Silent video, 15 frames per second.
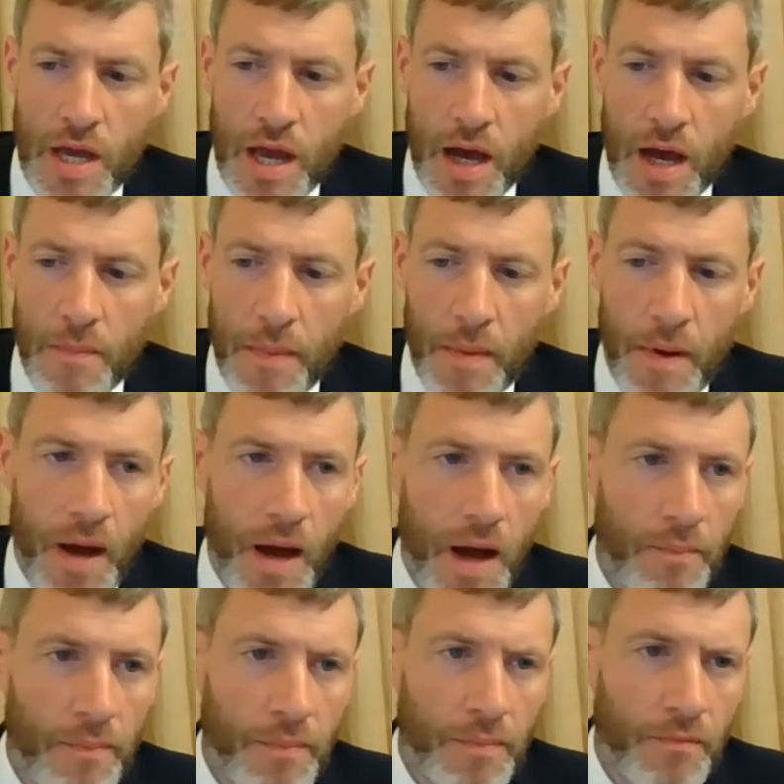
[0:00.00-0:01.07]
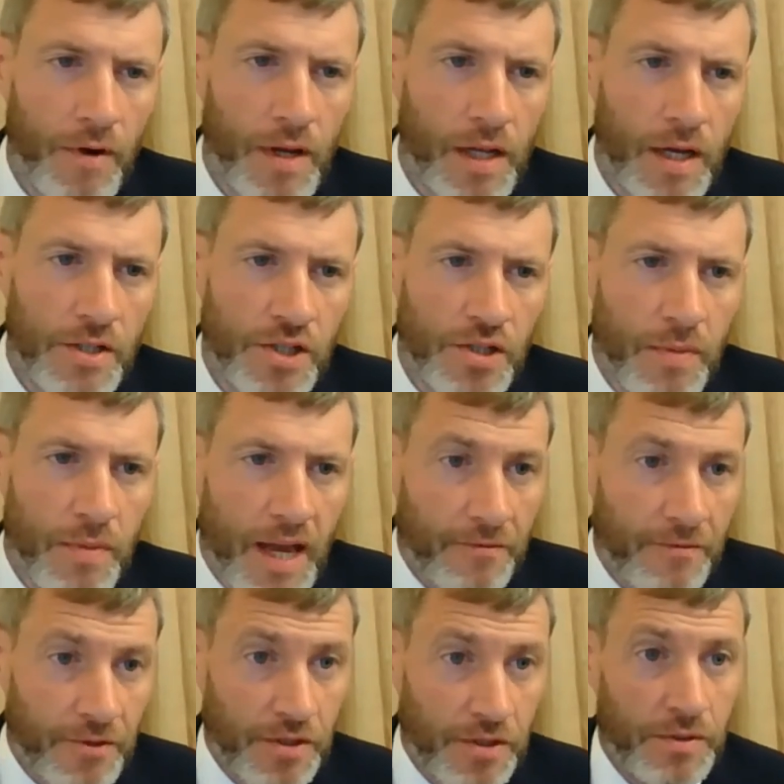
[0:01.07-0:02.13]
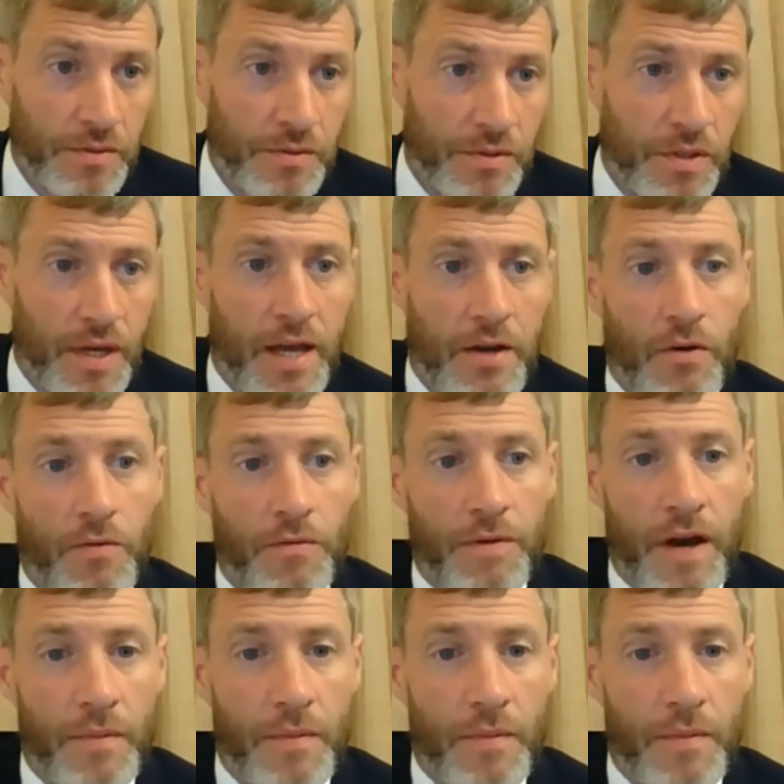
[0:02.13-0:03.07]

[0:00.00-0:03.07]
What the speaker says: I realise you may have to head off now,